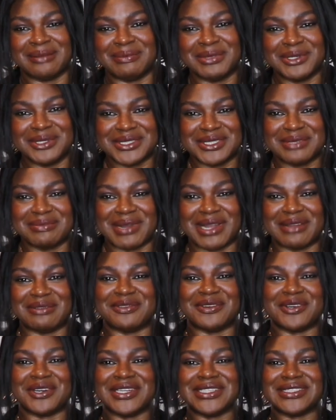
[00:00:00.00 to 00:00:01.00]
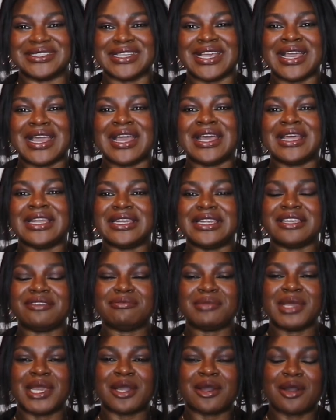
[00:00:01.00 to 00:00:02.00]
i'm losing my voice
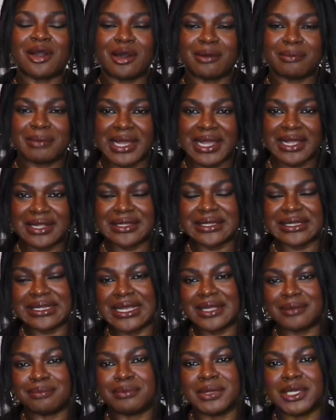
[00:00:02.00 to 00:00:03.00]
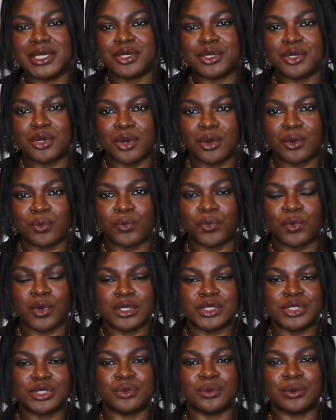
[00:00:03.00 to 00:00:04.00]
leave me a comment let me know
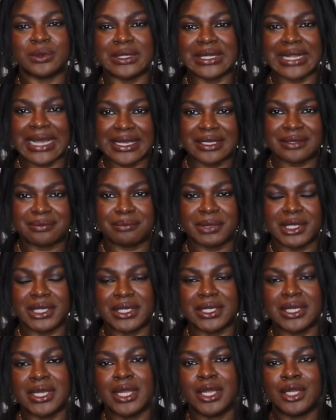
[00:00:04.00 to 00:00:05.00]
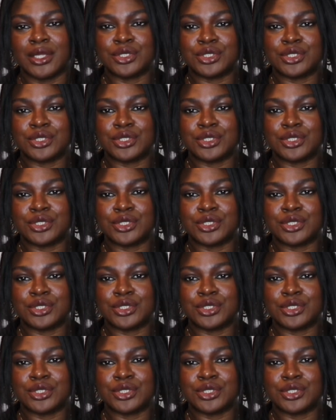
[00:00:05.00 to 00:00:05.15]
what you would like me